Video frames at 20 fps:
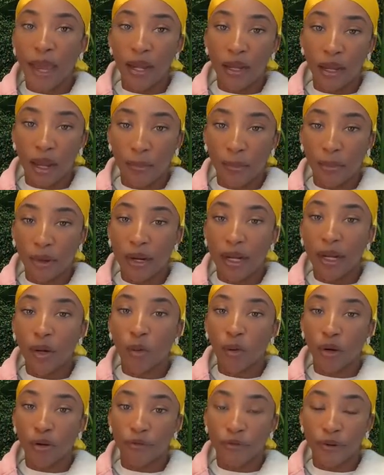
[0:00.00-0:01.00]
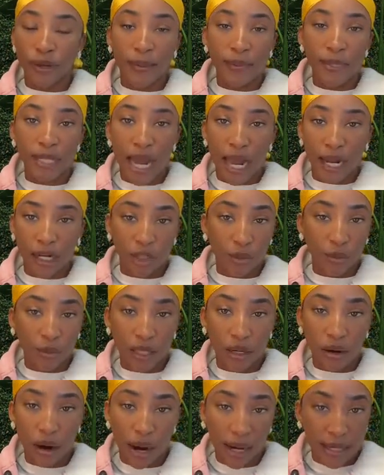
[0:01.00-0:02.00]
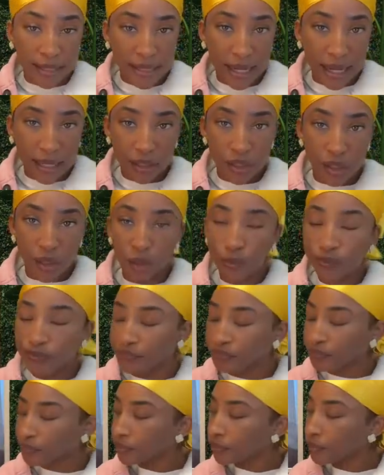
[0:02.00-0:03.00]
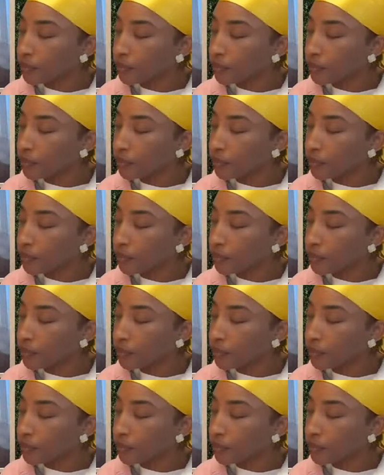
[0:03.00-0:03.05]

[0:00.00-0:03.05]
and number in order for them to actually contact you.